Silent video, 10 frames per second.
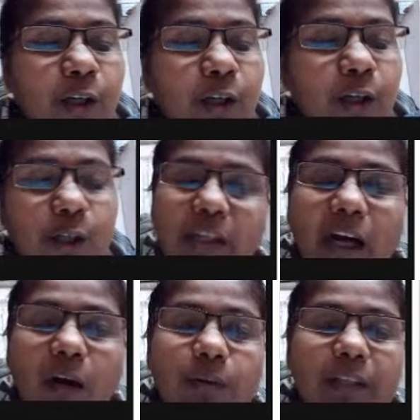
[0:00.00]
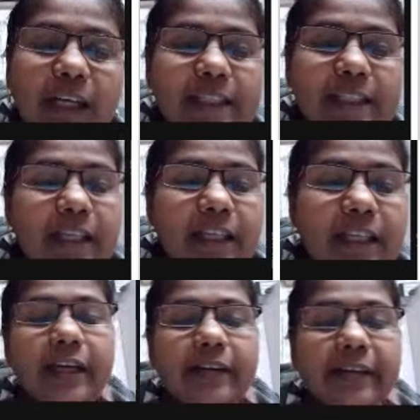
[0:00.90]
No doubt,
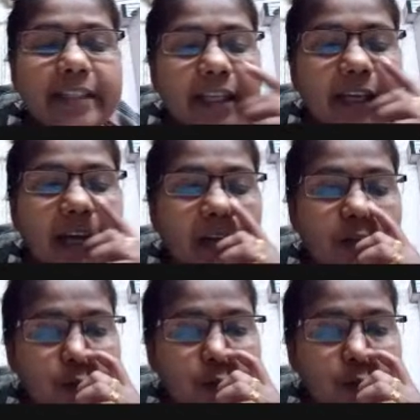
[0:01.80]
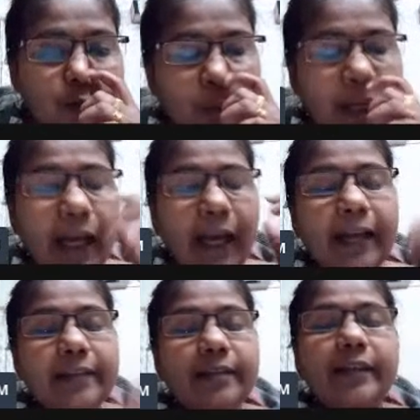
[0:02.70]
assertion and reason are true.
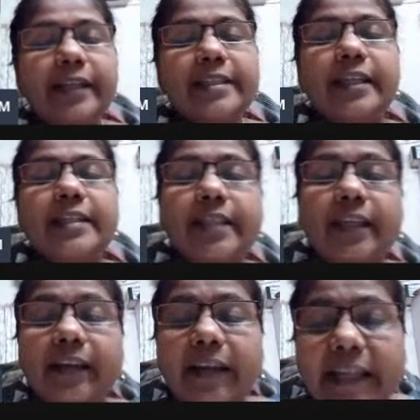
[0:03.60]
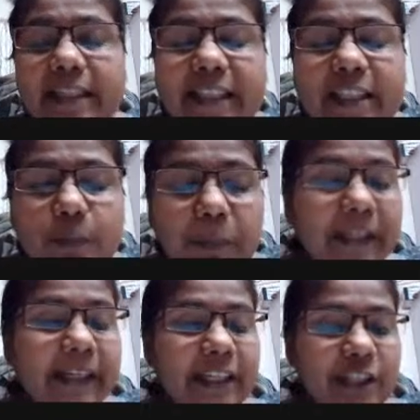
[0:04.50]
And the reason is the correct
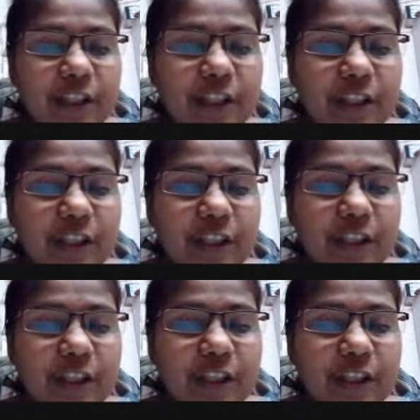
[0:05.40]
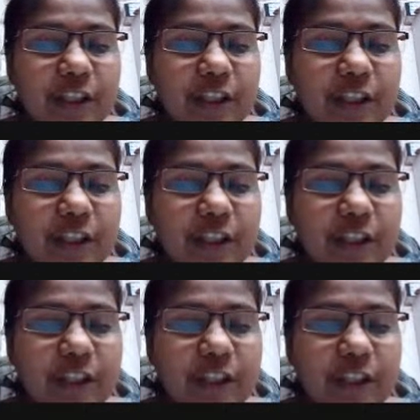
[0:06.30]
explanation of A.
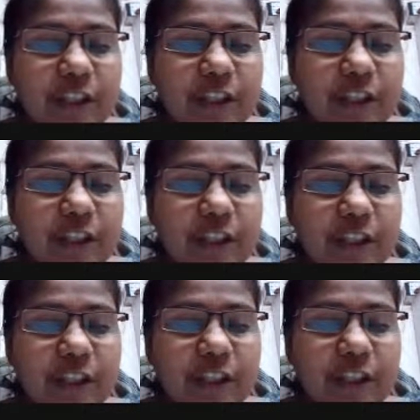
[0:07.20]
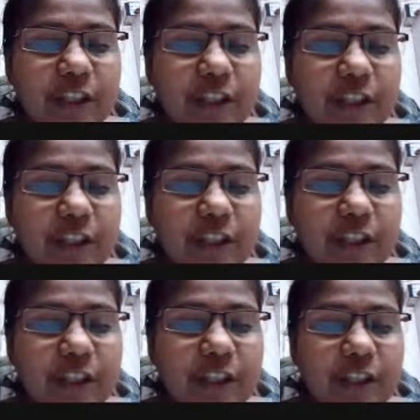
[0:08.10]
Right? What is
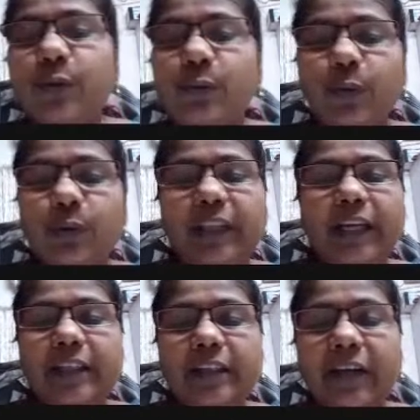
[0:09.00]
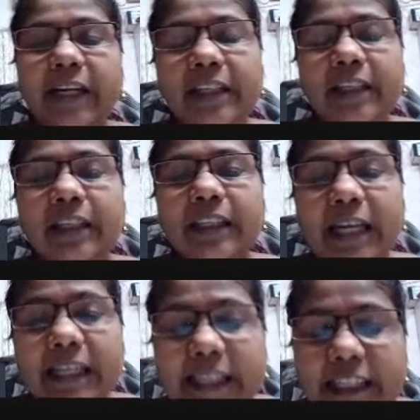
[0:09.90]
conductivity? You know that, right?
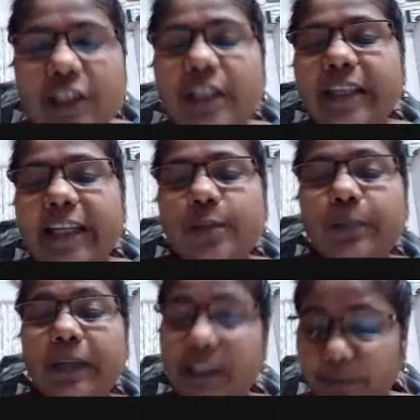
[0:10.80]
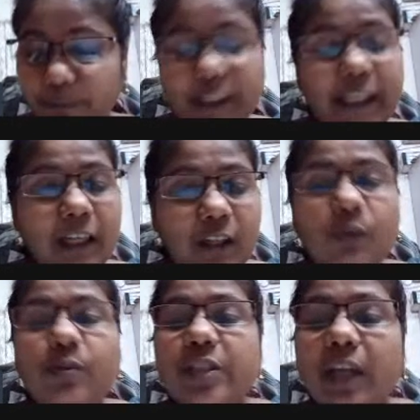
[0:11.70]
Conduction takes place if free
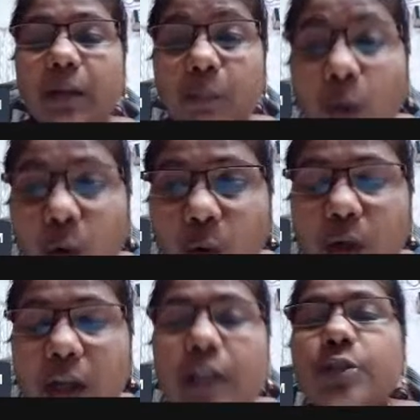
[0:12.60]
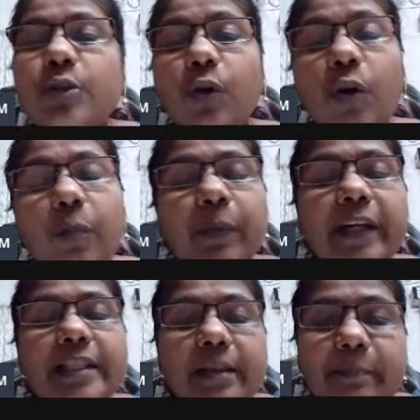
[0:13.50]
electrons are more. So copper
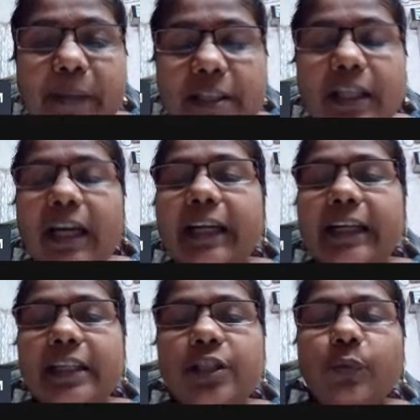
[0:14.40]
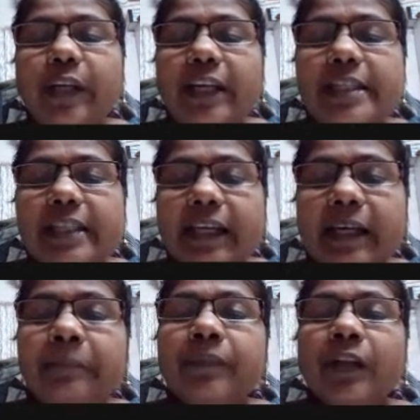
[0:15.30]
is the best conductor, we can
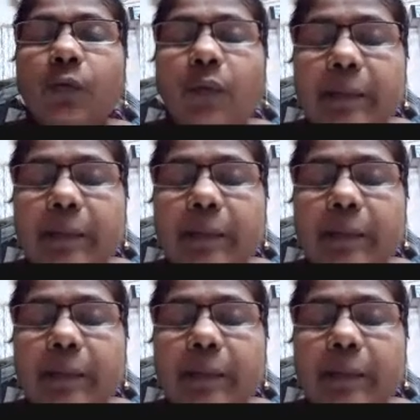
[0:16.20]
say. Why?